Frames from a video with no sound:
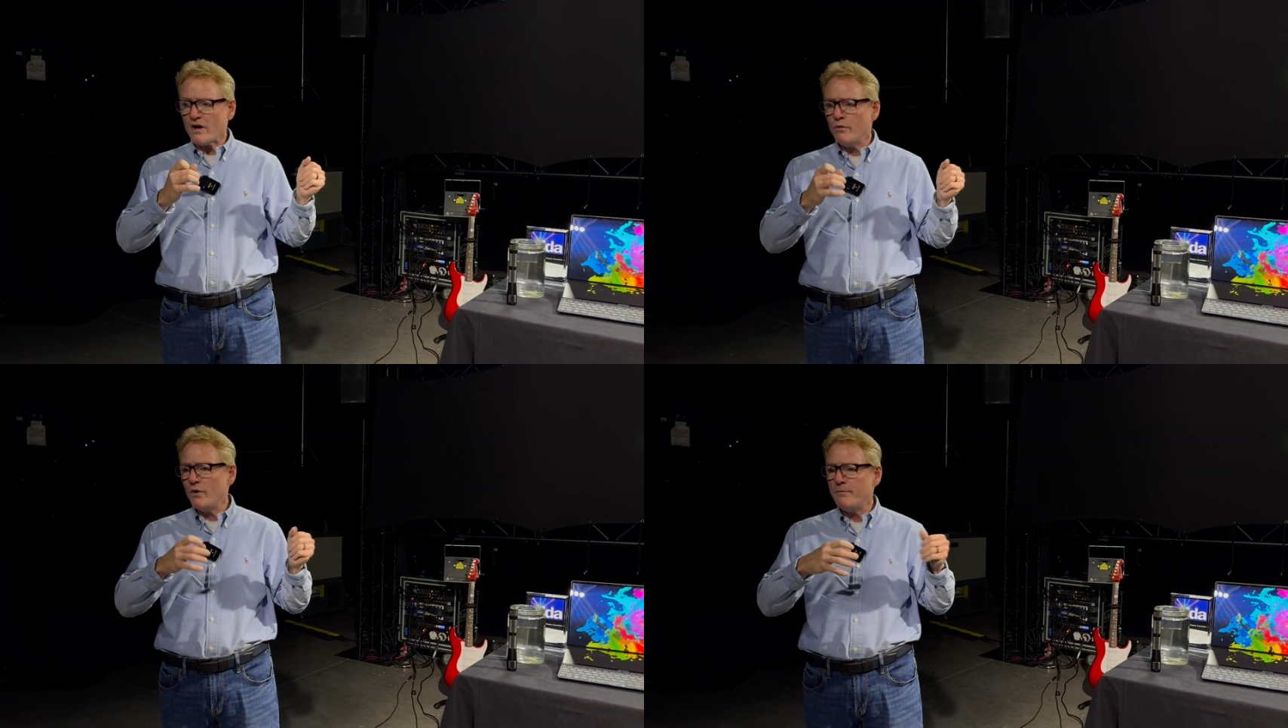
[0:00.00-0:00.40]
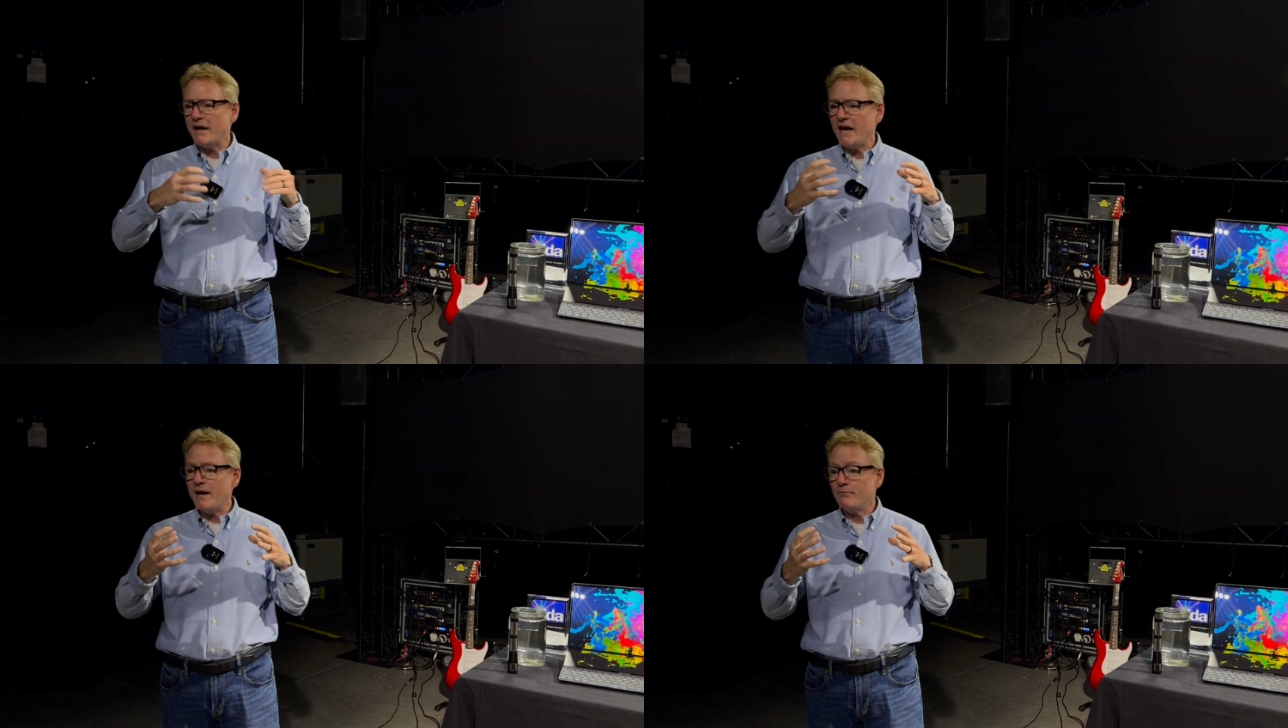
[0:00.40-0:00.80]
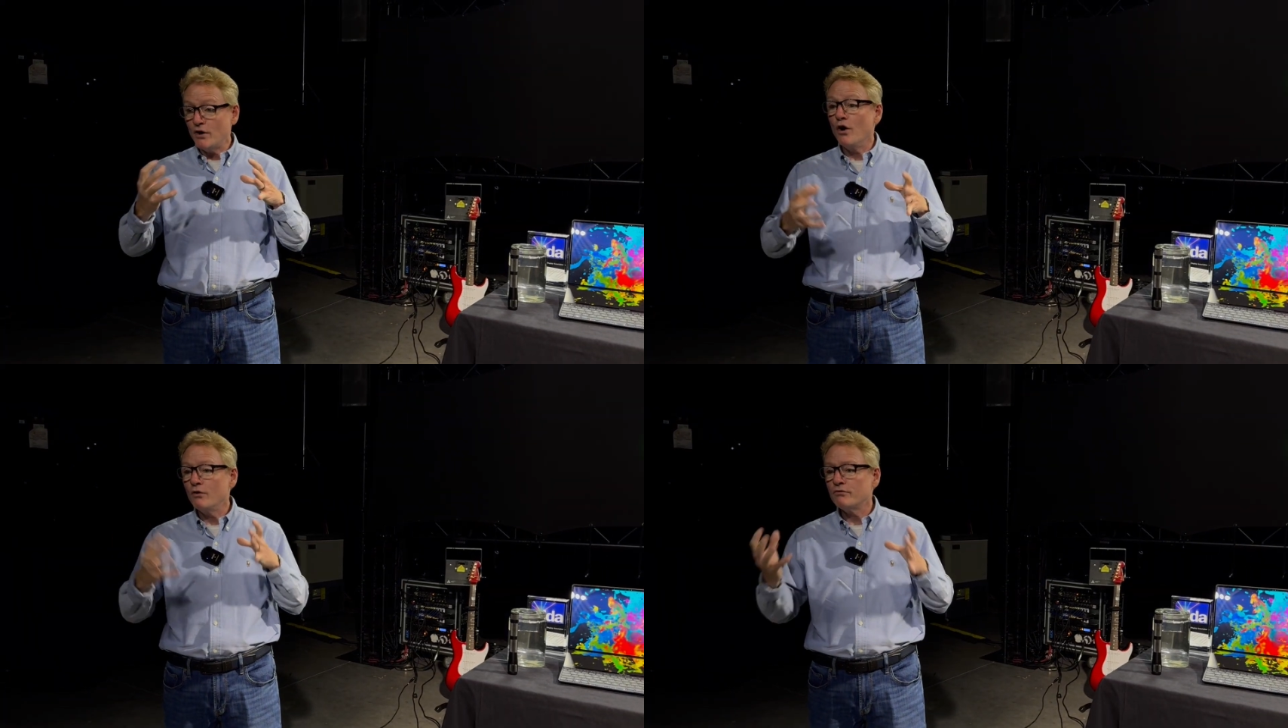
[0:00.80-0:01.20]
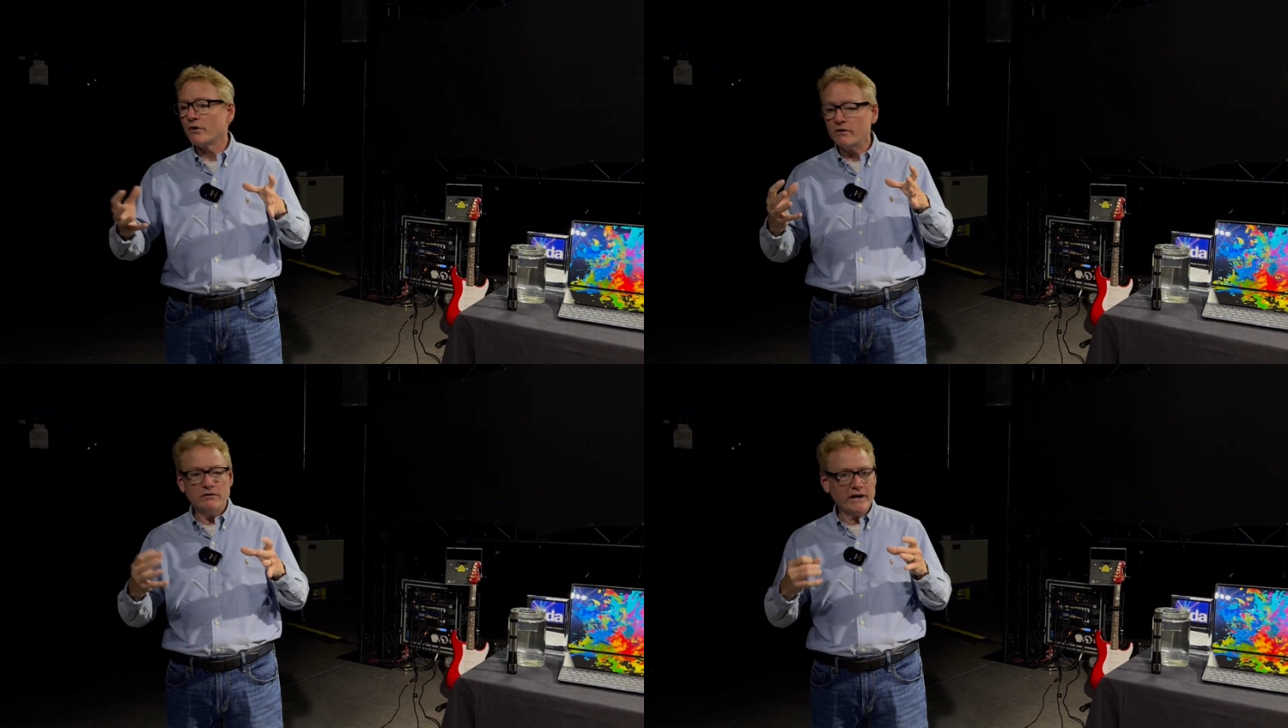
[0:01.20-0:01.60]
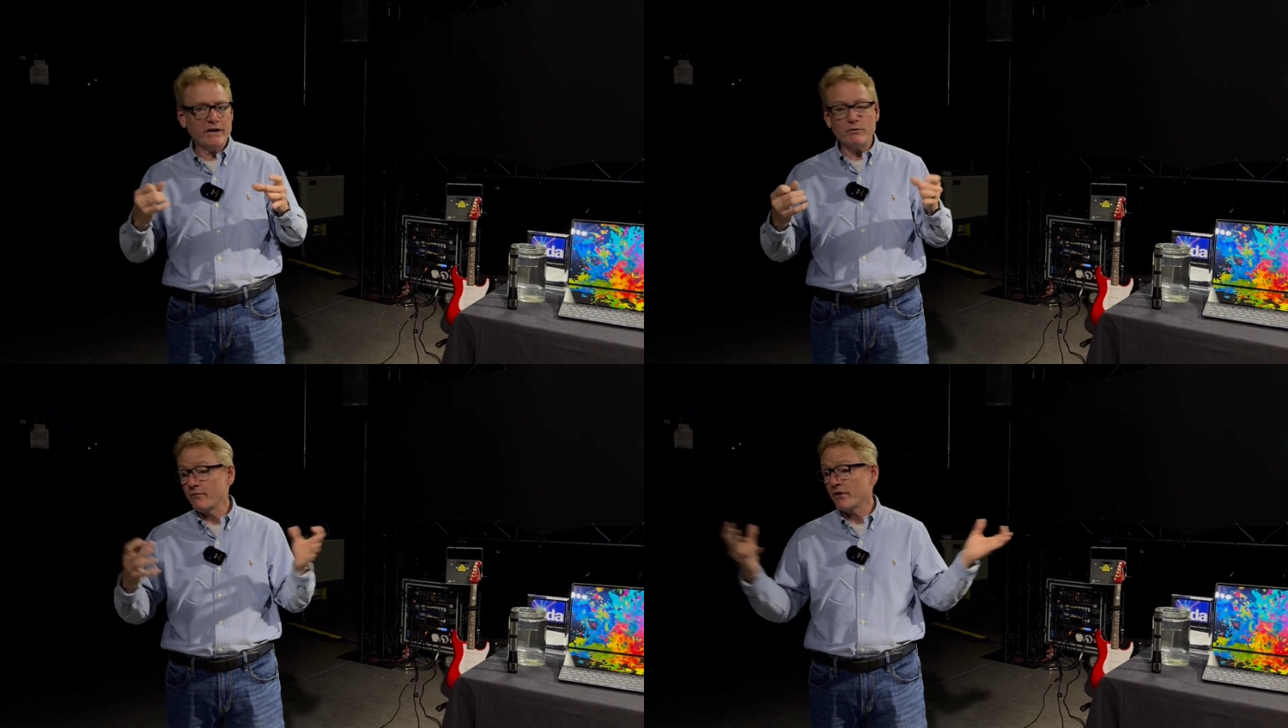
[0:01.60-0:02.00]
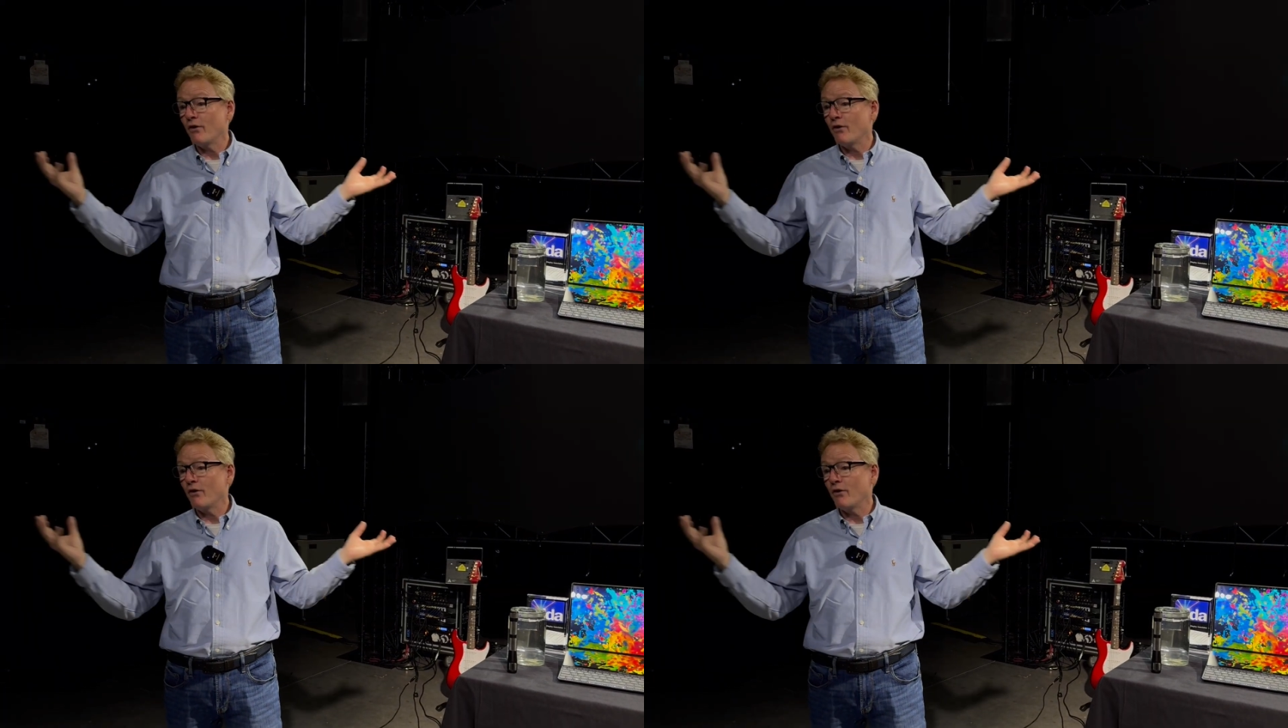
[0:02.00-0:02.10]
and we became known for, hey, we were